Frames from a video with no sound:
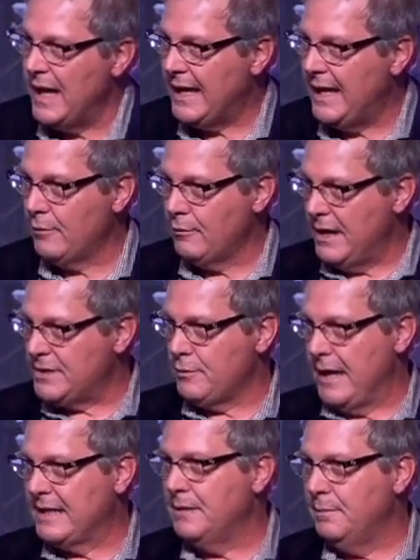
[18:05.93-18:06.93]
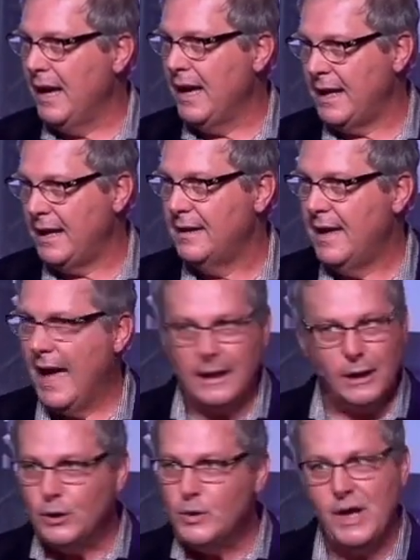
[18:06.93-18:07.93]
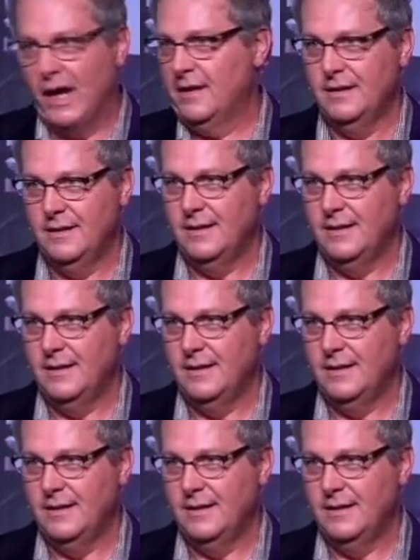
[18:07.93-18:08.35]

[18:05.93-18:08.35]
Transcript: I get a resurrected body. Hallelujah.